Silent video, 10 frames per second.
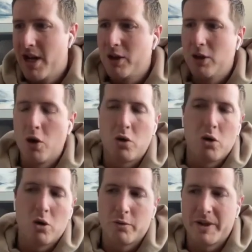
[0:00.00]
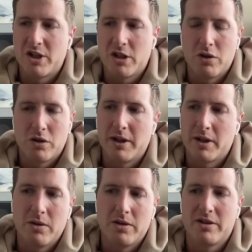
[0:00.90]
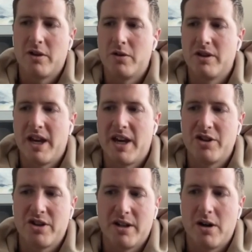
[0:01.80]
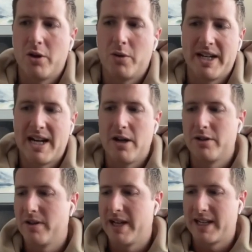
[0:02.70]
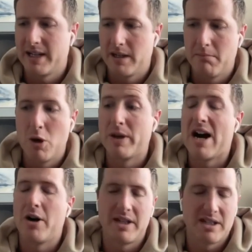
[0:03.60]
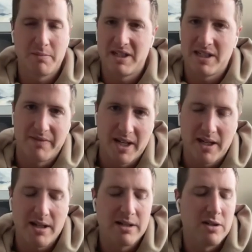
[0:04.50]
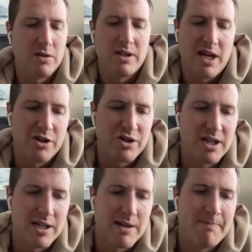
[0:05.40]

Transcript: local or regional clinical association, all the way down to like a modality specific association.